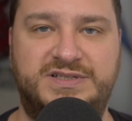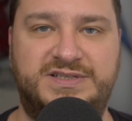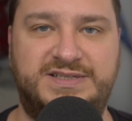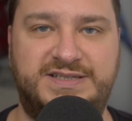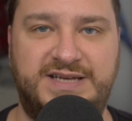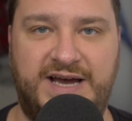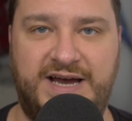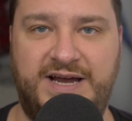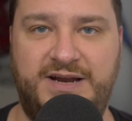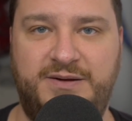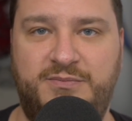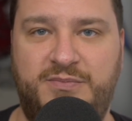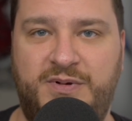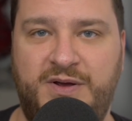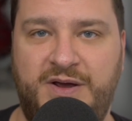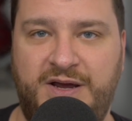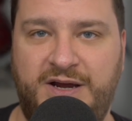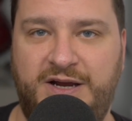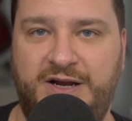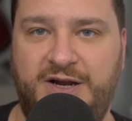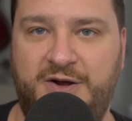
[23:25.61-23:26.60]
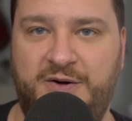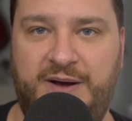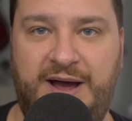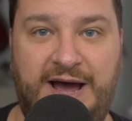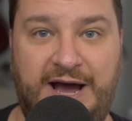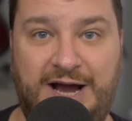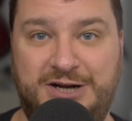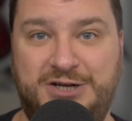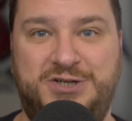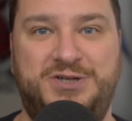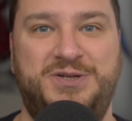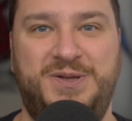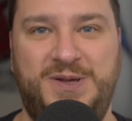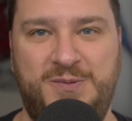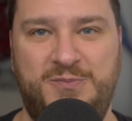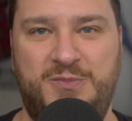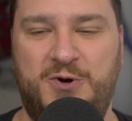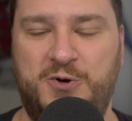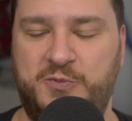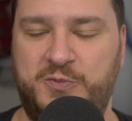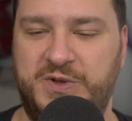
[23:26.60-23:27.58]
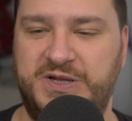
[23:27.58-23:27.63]
aside, you know, actually
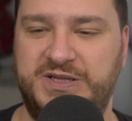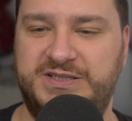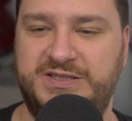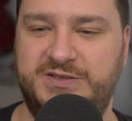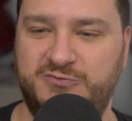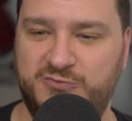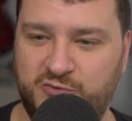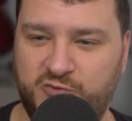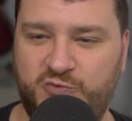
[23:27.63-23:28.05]
moments.